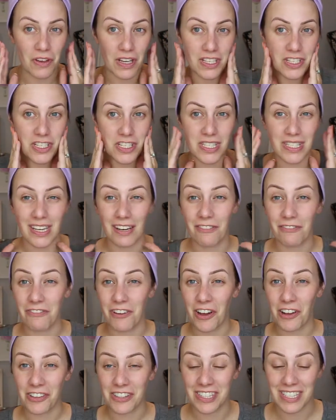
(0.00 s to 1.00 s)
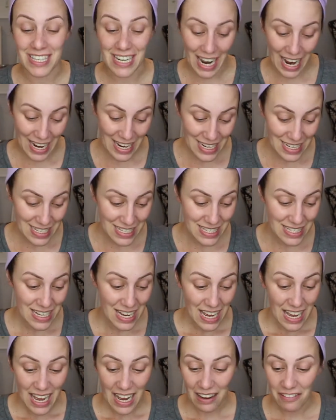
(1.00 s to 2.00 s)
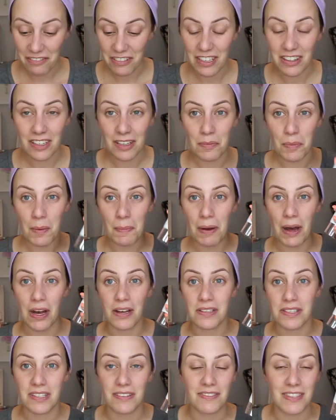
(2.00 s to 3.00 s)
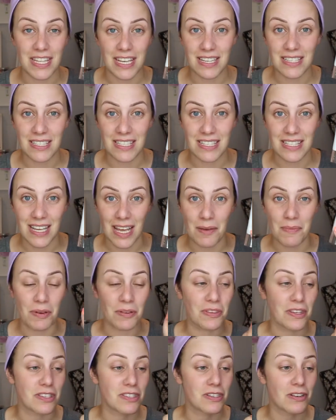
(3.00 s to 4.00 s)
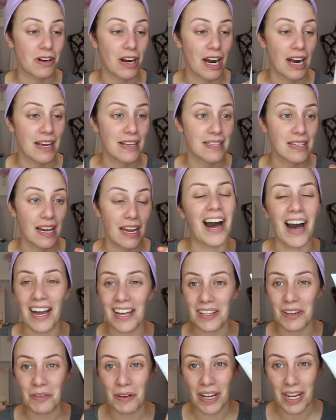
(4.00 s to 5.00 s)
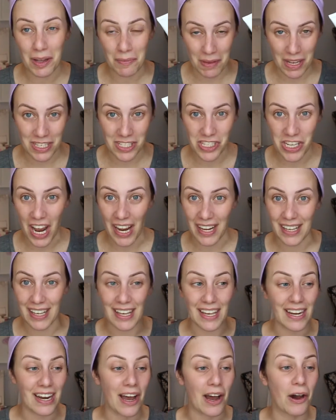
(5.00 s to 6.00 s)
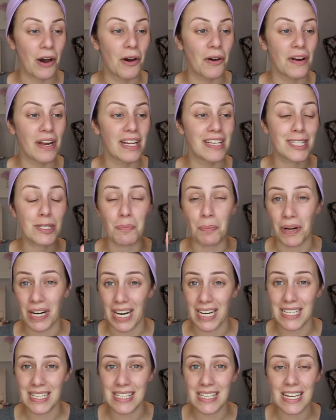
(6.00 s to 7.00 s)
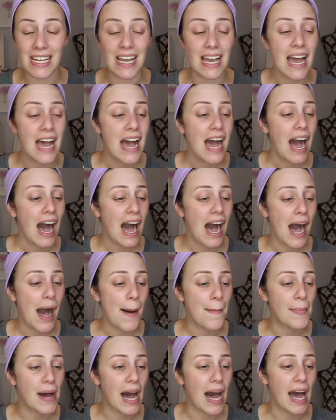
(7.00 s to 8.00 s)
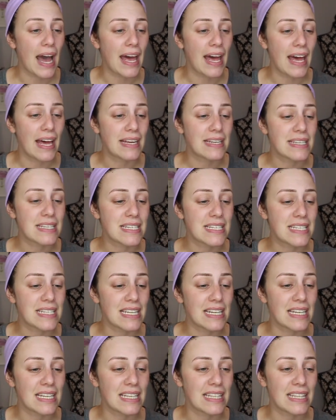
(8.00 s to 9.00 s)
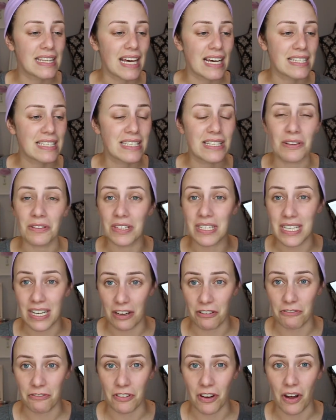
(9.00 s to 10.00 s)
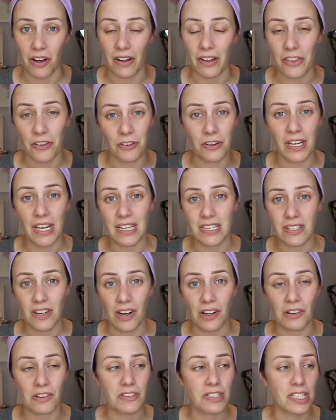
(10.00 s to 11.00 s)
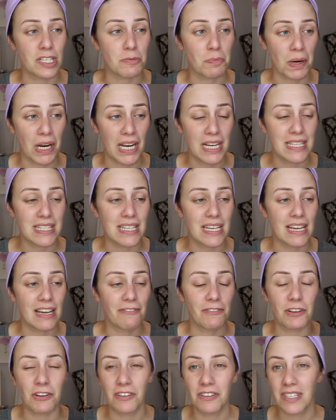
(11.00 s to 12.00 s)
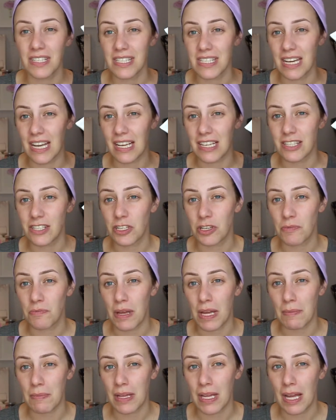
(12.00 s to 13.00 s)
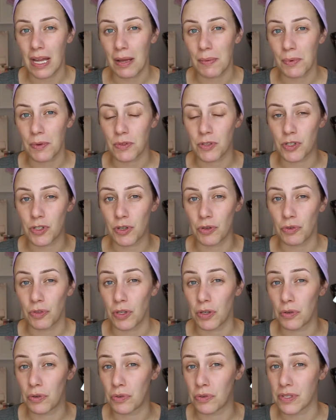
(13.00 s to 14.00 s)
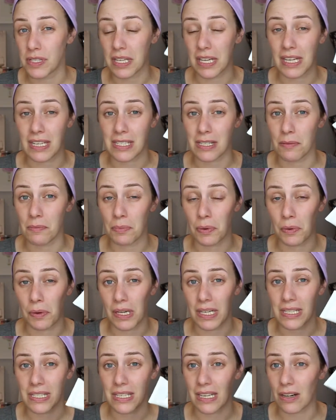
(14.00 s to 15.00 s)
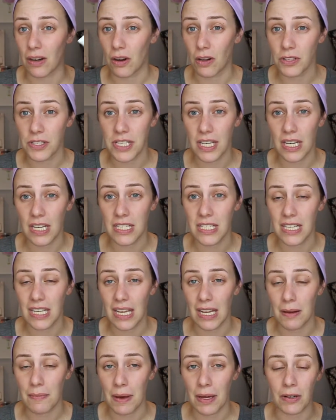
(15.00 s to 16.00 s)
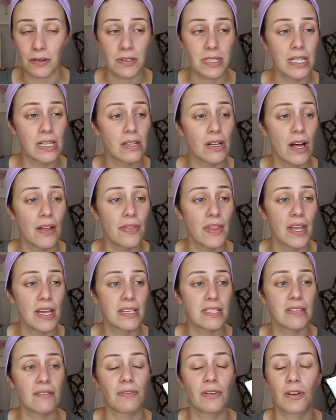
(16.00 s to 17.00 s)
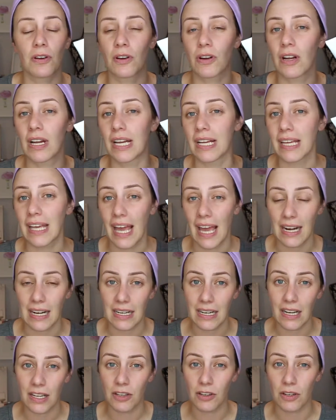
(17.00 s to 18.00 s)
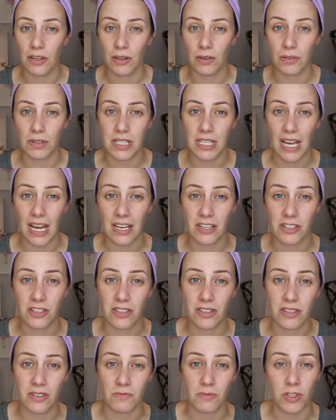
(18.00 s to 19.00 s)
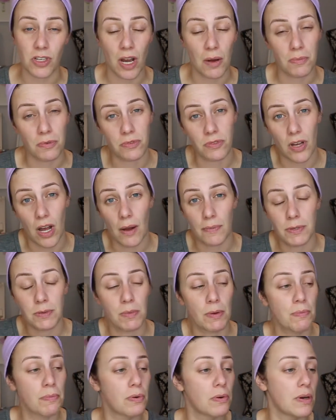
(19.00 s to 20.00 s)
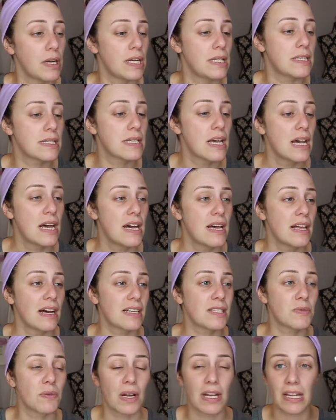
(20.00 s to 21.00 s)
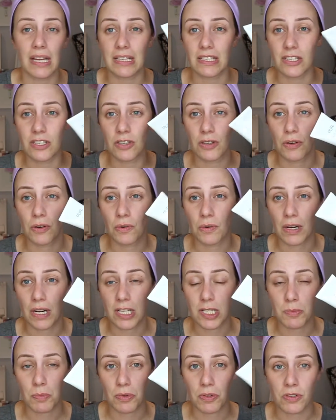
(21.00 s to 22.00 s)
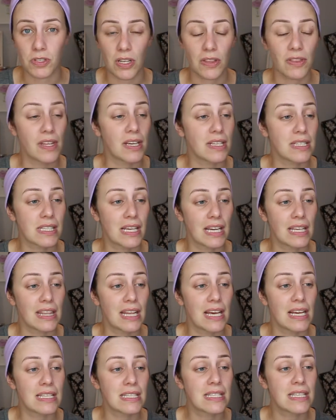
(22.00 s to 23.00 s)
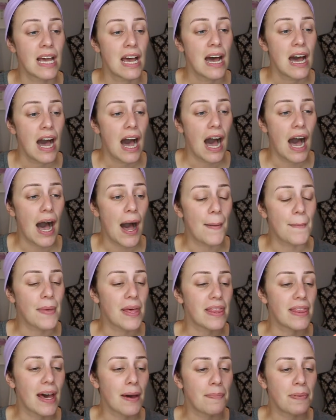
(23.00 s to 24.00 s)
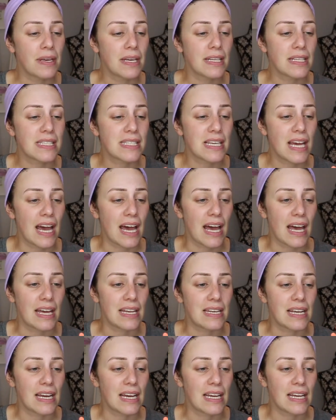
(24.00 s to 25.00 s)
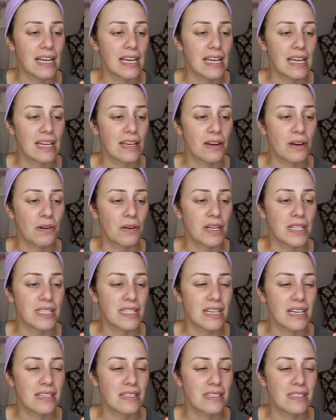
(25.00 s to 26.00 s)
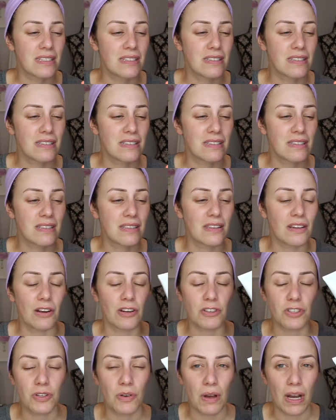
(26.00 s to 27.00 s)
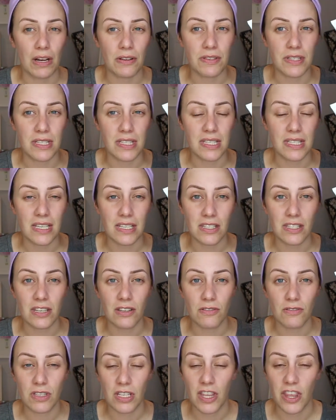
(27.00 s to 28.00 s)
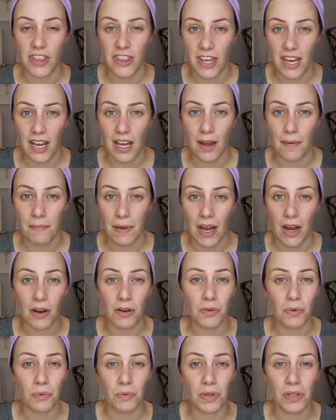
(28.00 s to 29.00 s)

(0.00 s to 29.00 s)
It felt nice. I have nothing but positive things to say about this, you guys. I highly recommend checking it out. It's pricey, and that's the only downfall. $38 is pricey. If you're in the States, you may be able to use like some points at Ulta to get a better deal on this. If you're in Canada, you can always cash in some Shoppers Optimum points. That's what I like to do when I splurge on things like this. That being said, you know, it says there are 2 ounces. It says to use a thick amount.